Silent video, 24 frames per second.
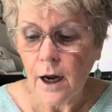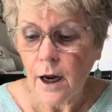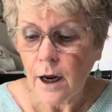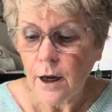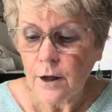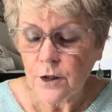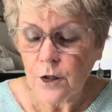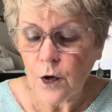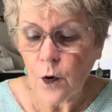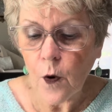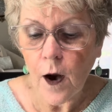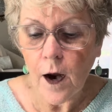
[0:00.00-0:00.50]

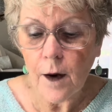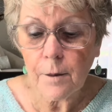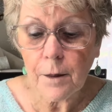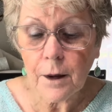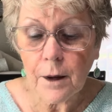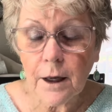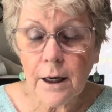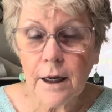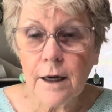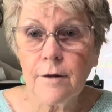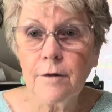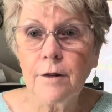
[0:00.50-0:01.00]
So I
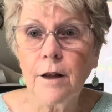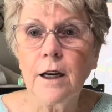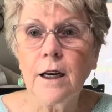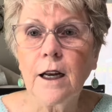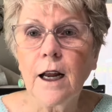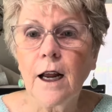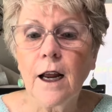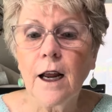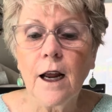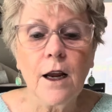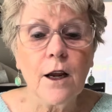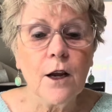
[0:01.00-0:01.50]
believe that,
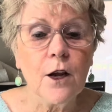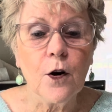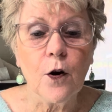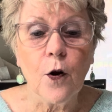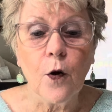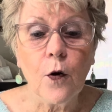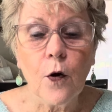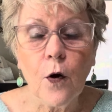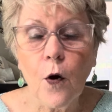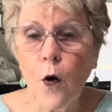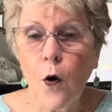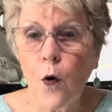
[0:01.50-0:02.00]
you know,
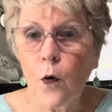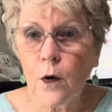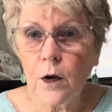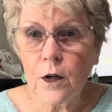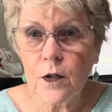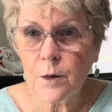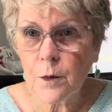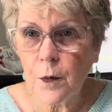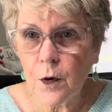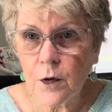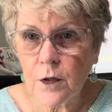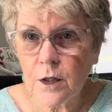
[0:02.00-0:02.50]
Holy
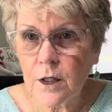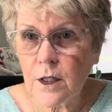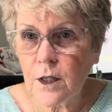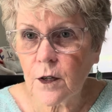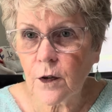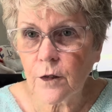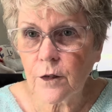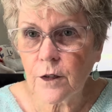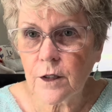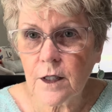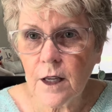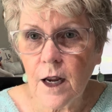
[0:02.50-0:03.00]
Spirit's still
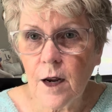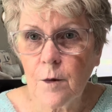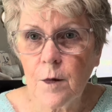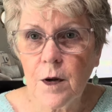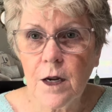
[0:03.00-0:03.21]
the same.